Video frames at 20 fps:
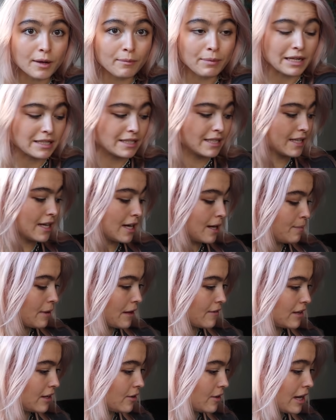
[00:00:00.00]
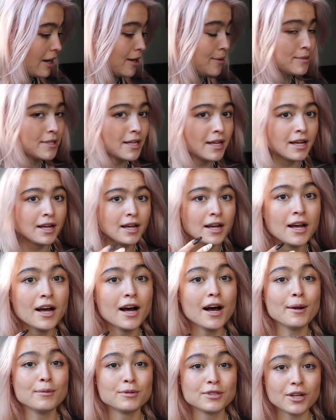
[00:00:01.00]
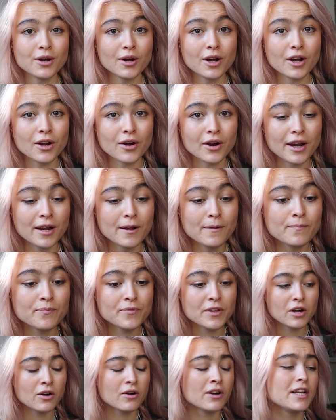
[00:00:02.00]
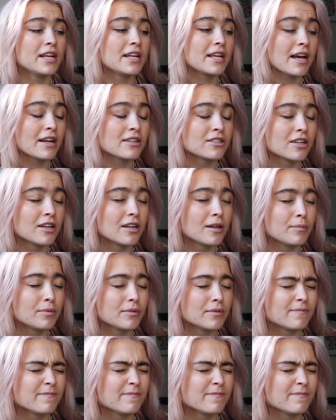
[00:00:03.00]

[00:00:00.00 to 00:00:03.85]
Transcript: plastic cup. Every little helps. I'm so hungry. Oh, I need ketchup.